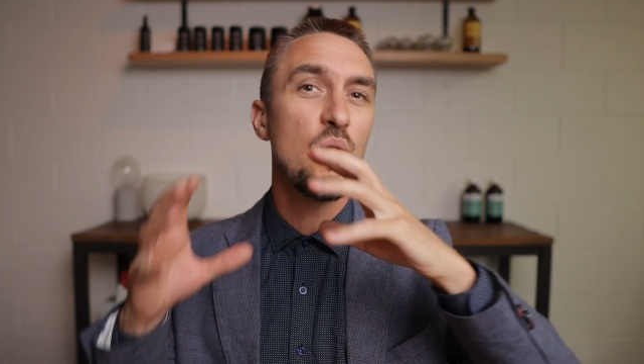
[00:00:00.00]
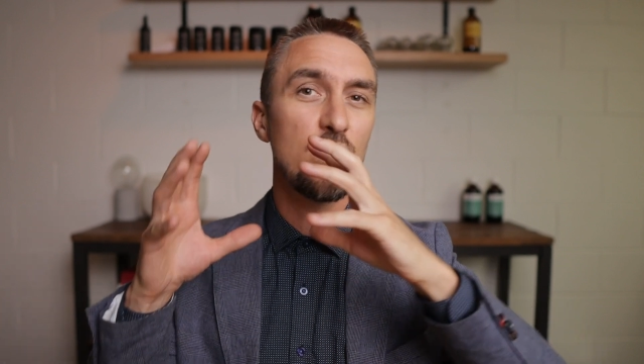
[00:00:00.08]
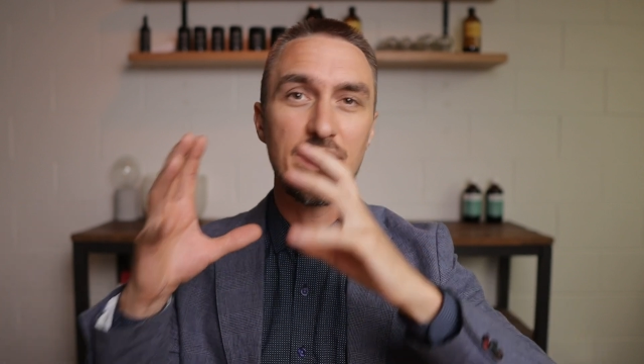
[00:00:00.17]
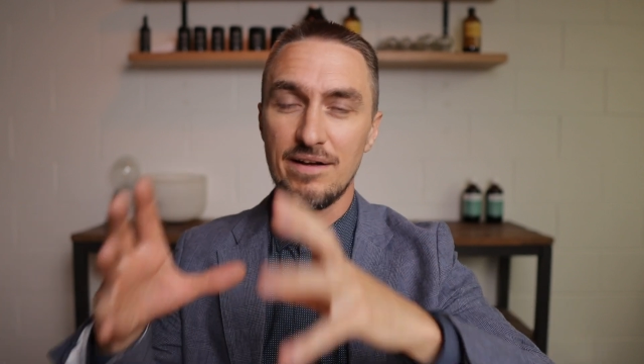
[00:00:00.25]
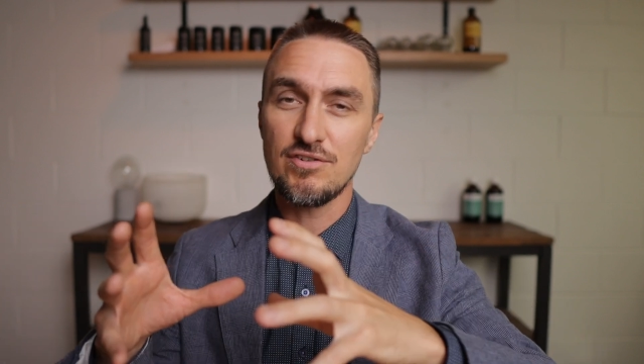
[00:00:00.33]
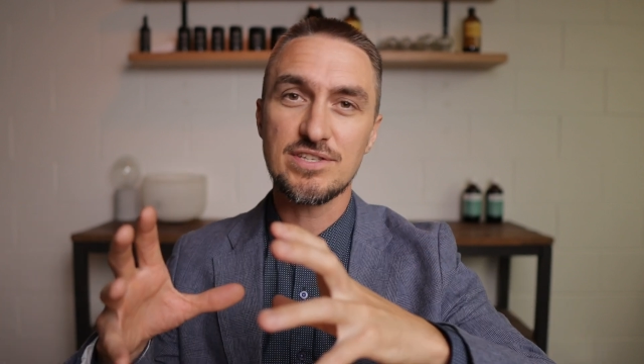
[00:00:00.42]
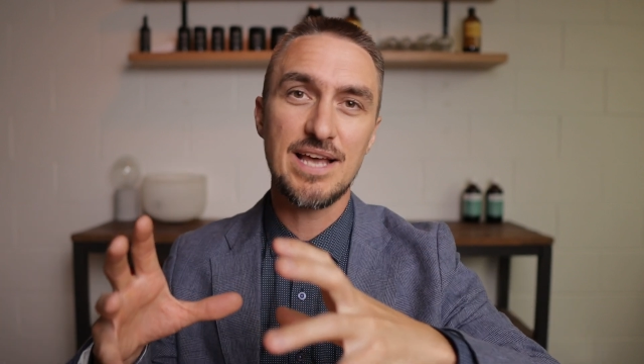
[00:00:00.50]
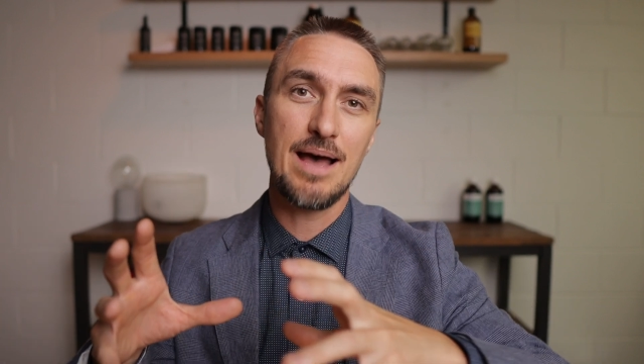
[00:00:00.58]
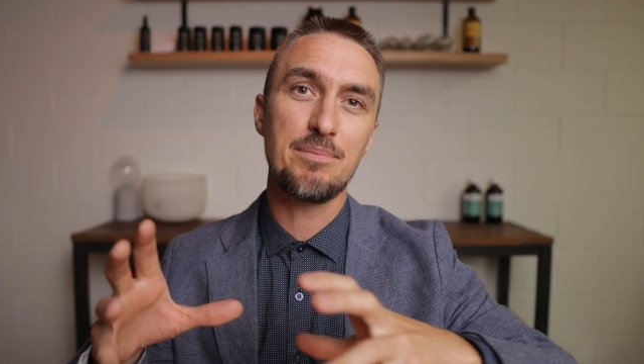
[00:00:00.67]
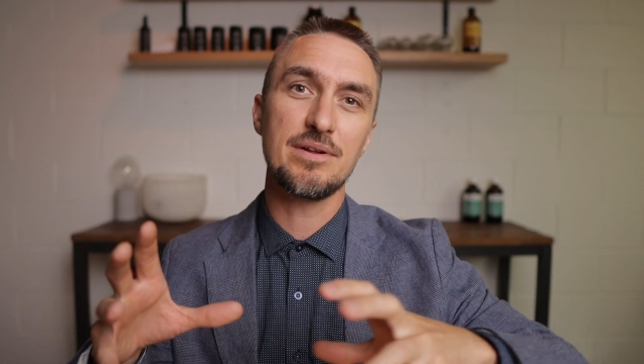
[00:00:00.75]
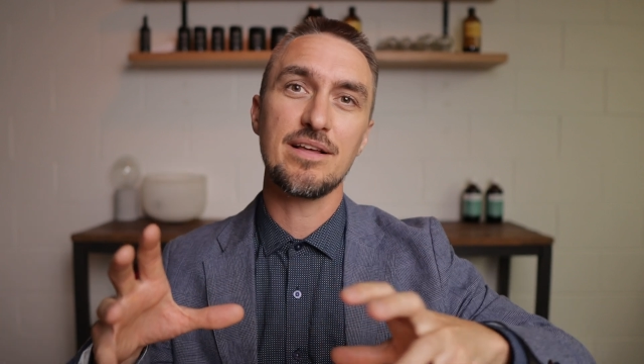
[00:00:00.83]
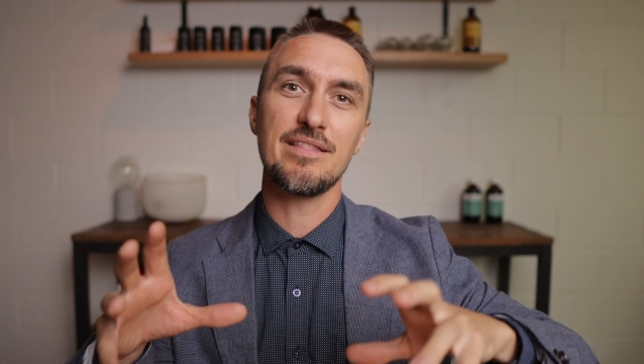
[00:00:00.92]
whatever's
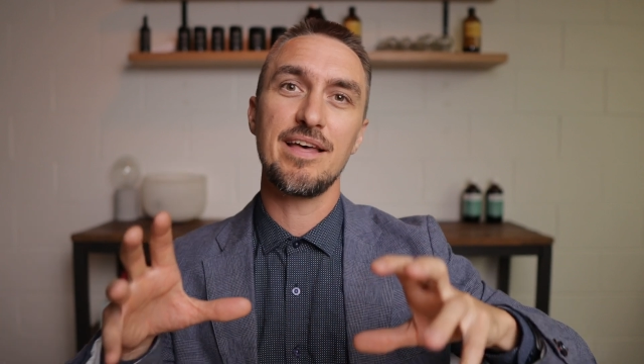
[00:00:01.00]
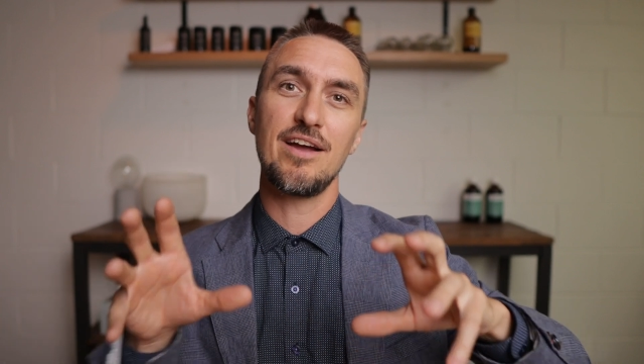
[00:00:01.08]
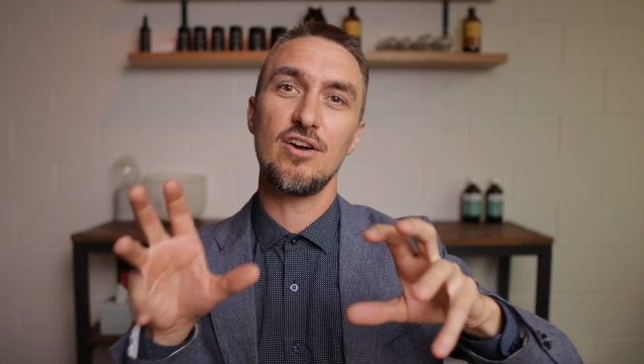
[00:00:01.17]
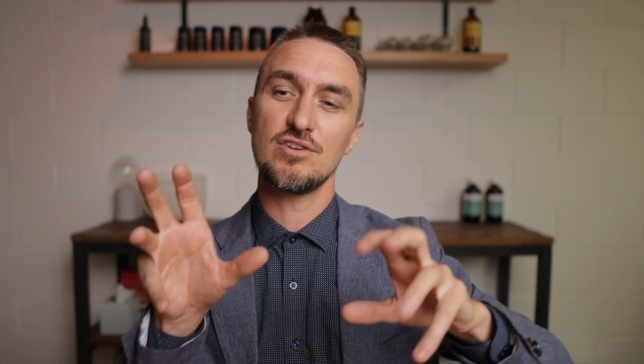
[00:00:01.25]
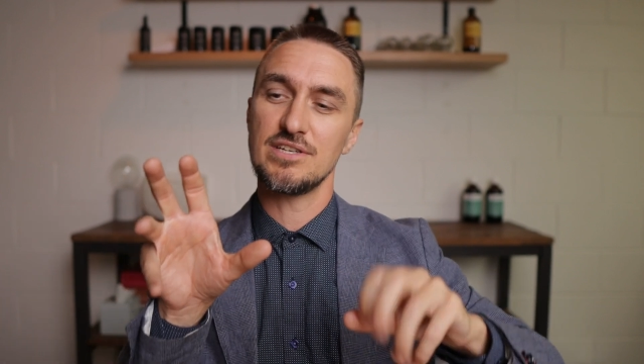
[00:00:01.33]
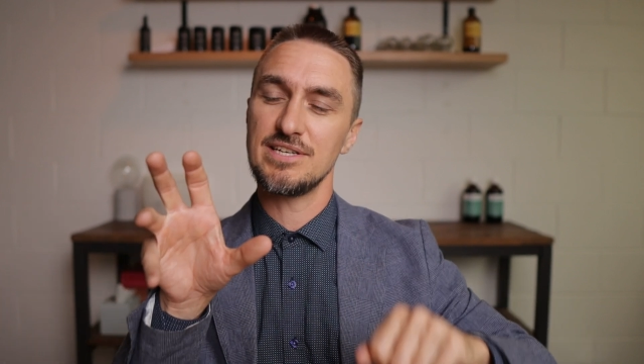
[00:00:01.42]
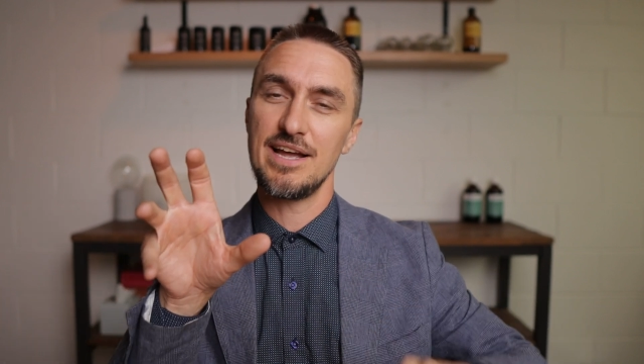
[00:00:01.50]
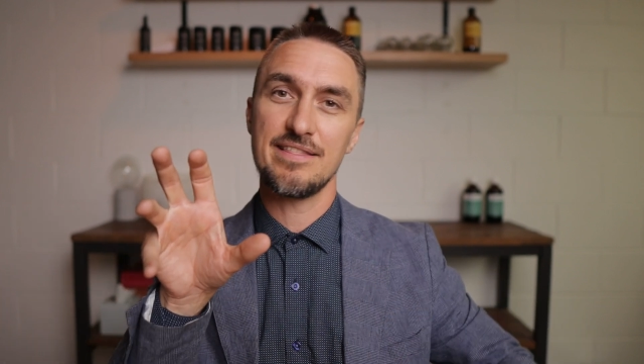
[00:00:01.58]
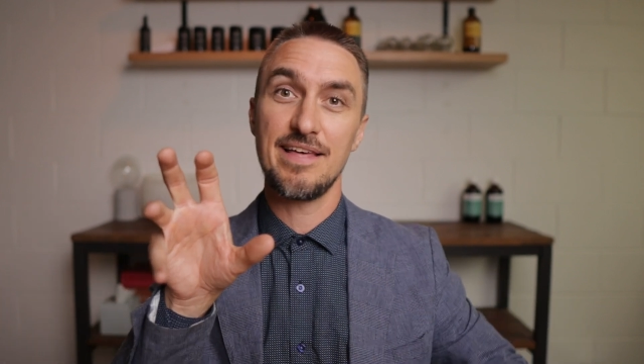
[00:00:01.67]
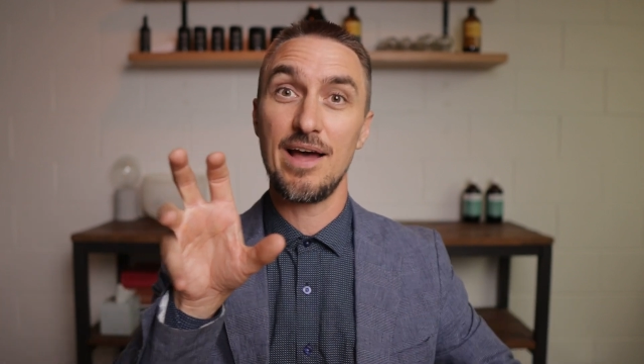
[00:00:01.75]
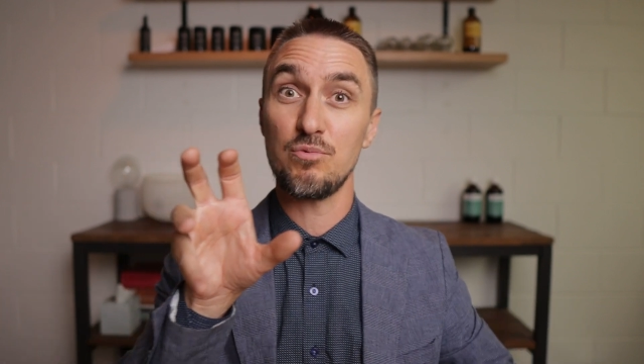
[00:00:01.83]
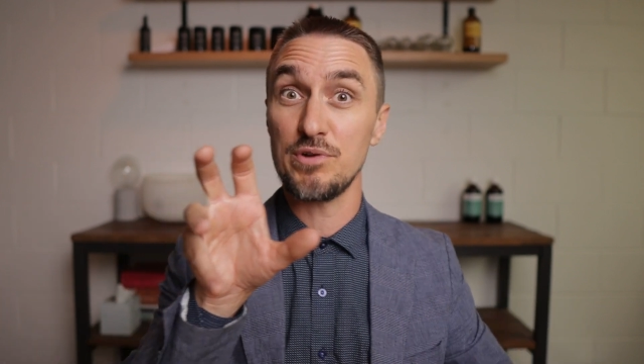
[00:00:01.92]
happening there to take that